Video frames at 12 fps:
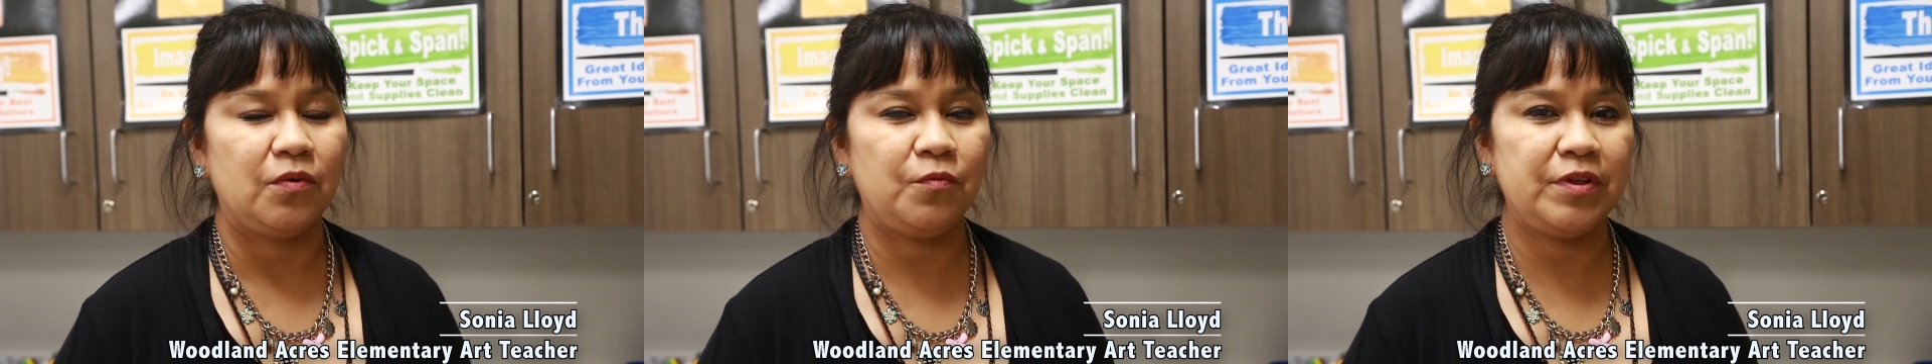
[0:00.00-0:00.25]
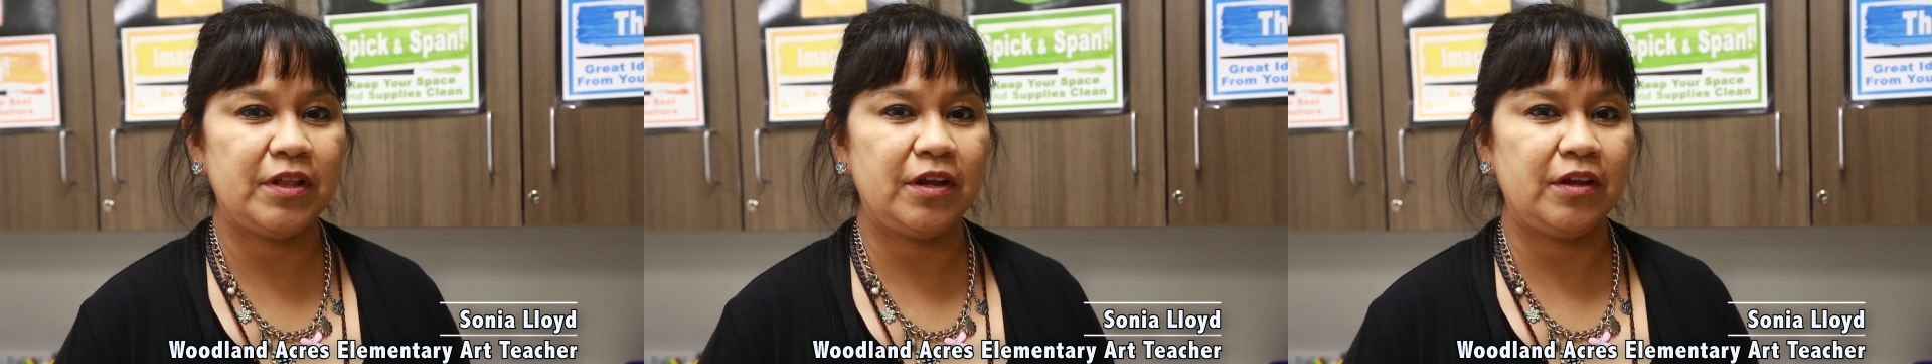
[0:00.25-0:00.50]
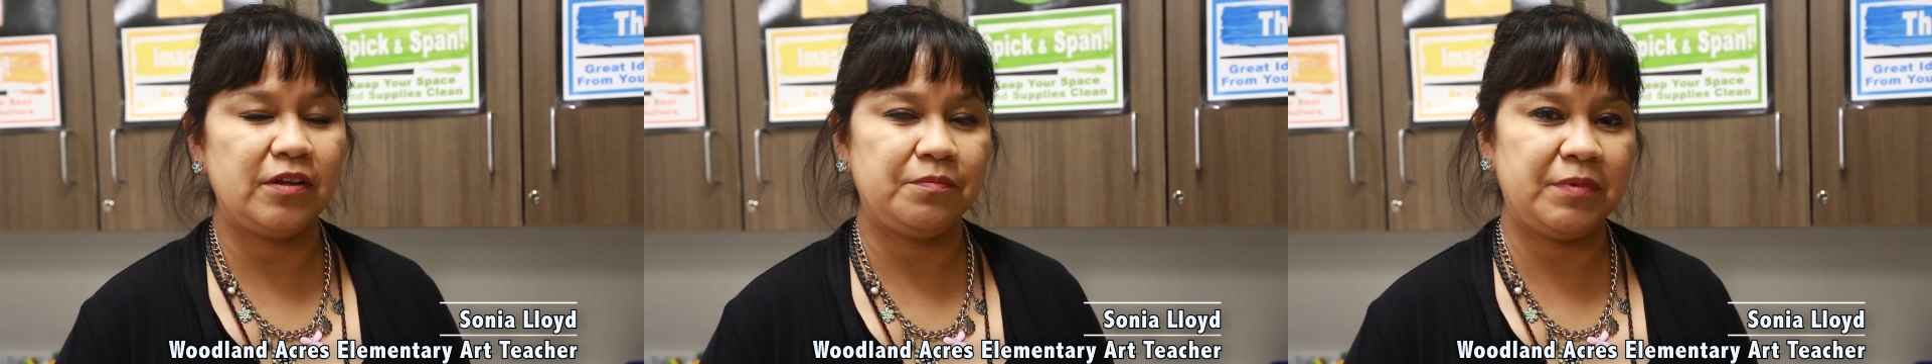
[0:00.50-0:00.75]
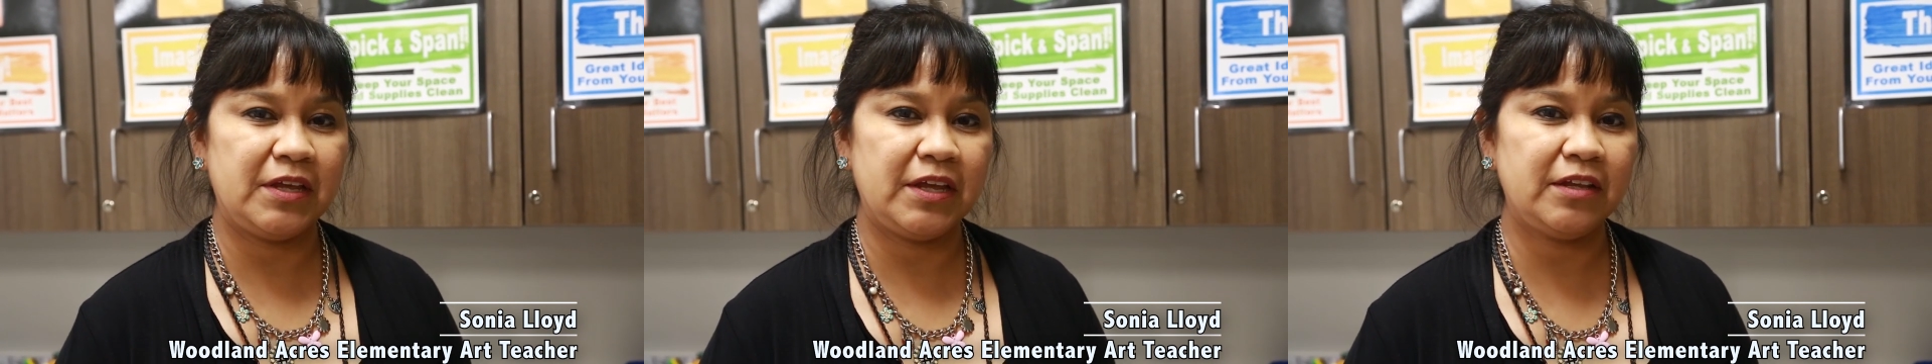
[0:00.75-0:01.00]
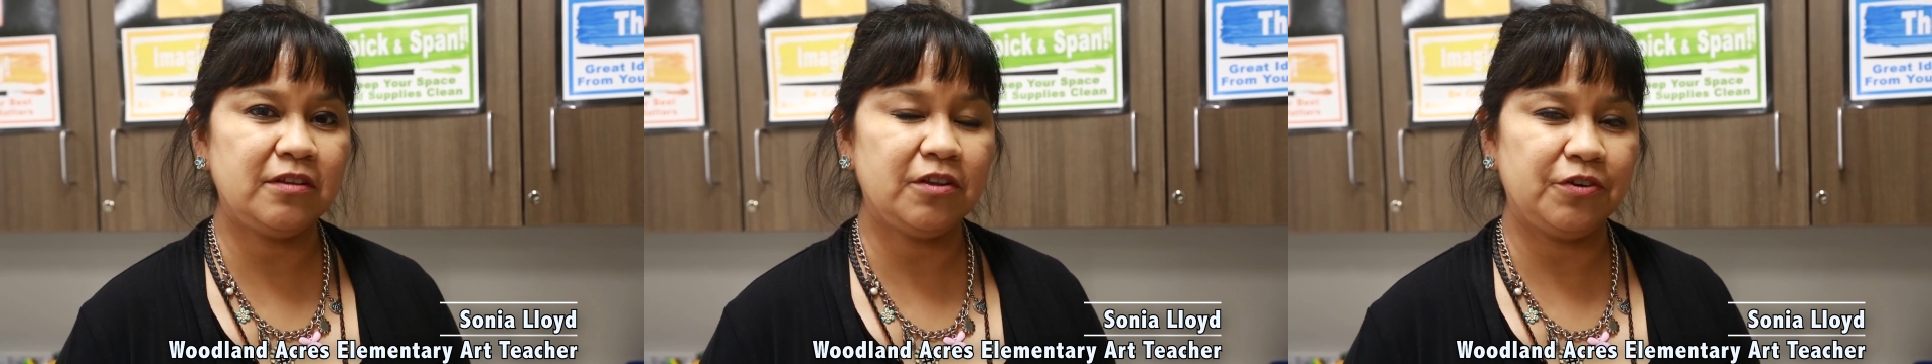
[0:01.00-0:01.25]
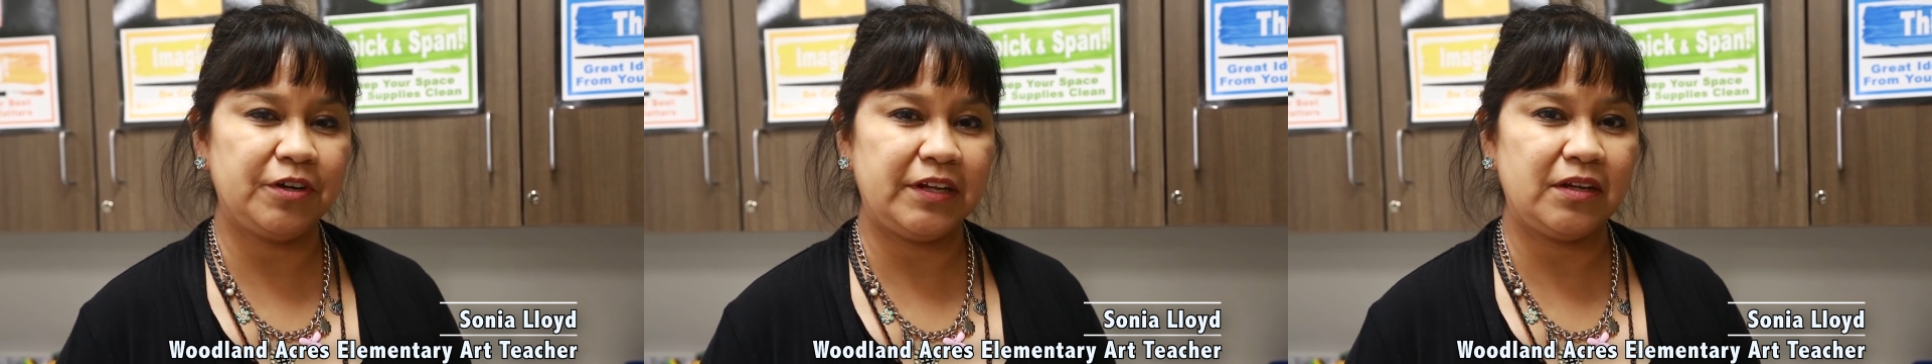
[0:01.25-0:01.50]
When they begin
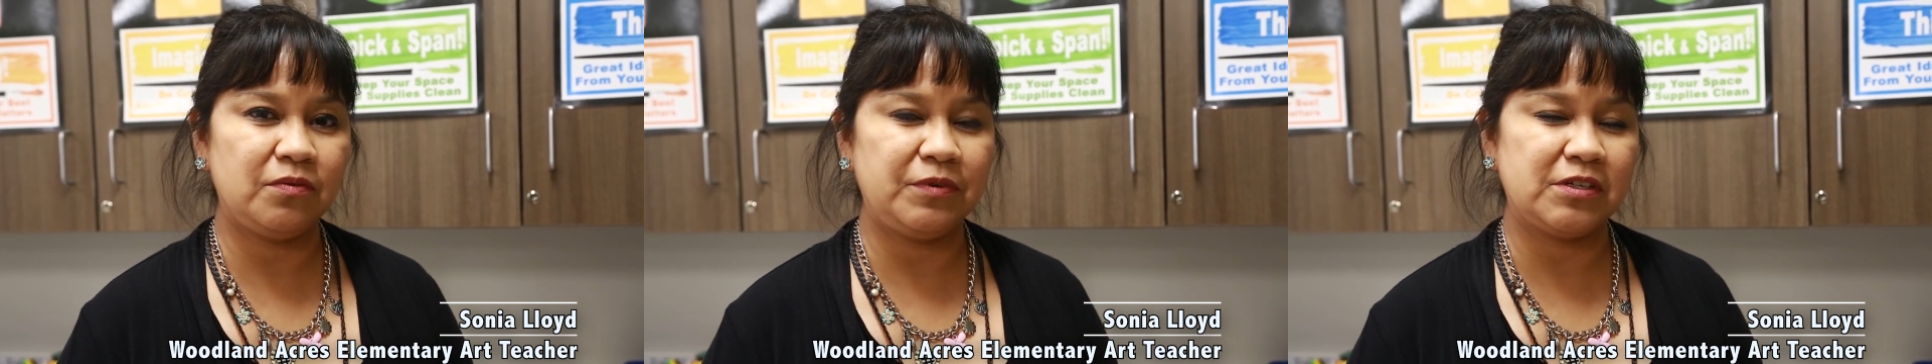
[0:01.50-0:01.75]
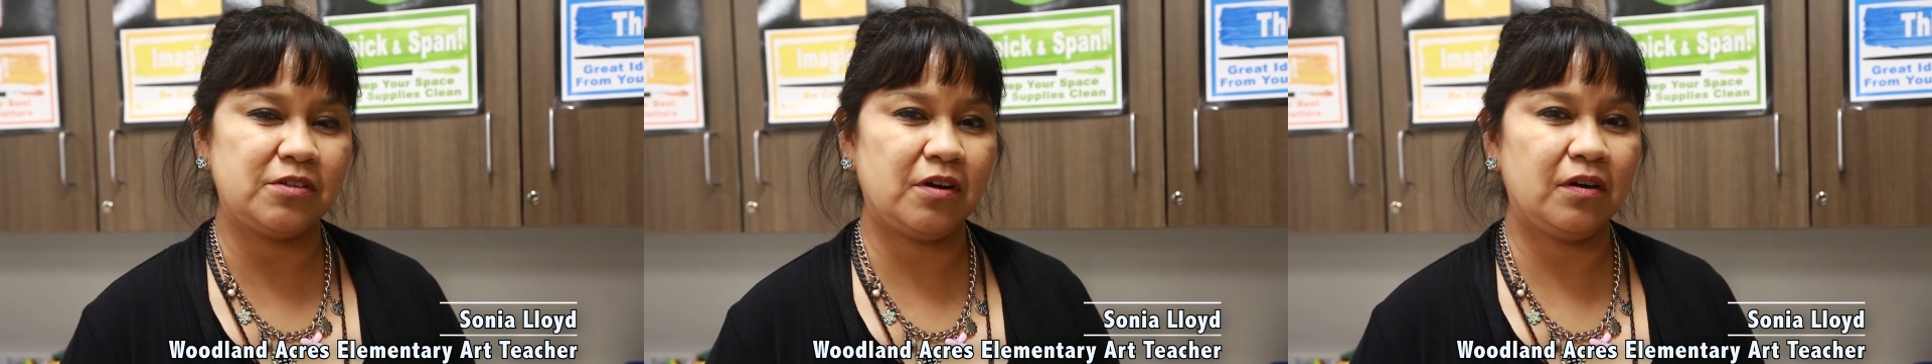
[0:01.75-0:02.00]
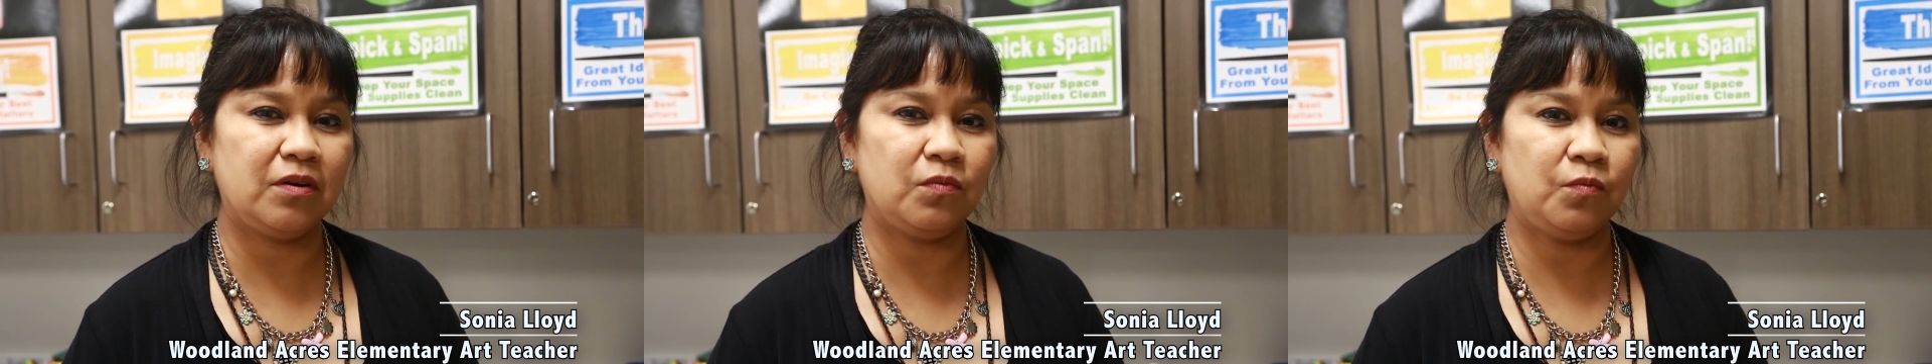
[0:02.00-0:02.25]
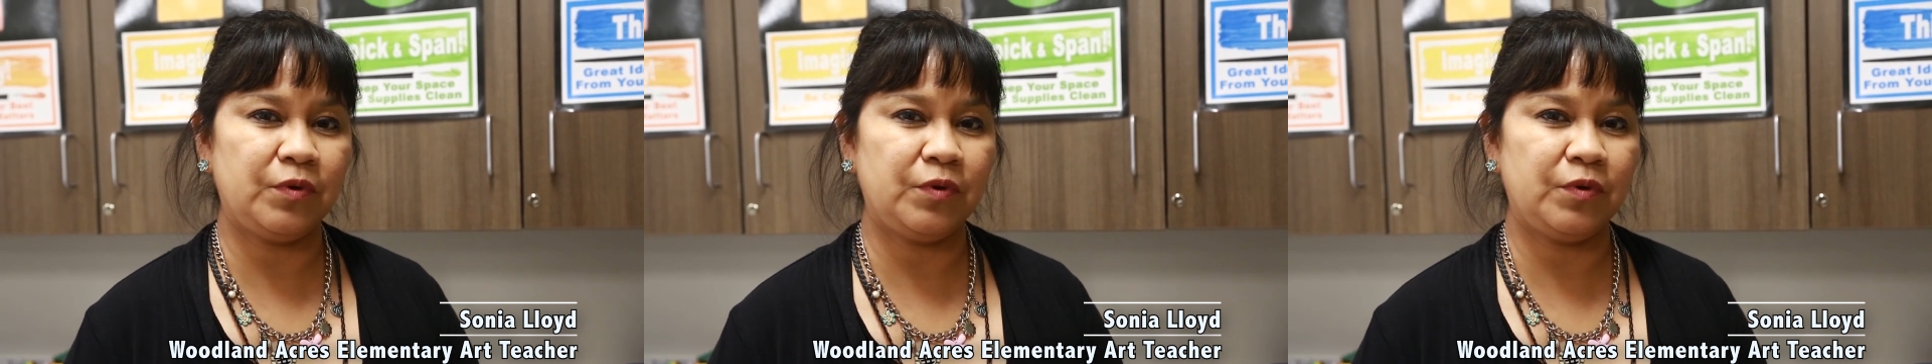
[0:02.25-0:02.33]
learning, we start